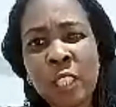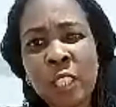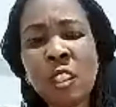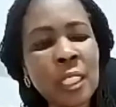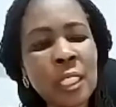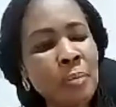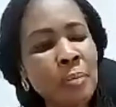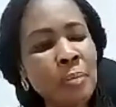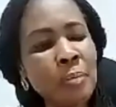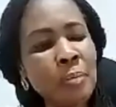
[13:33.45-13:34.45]
when we
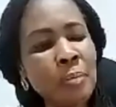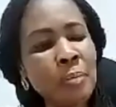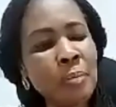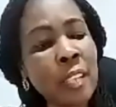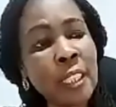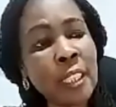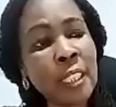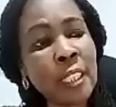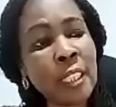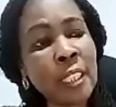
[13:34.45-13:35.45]
got married in
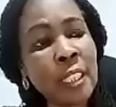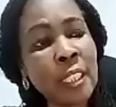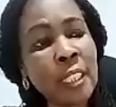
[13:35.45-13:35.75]
uh,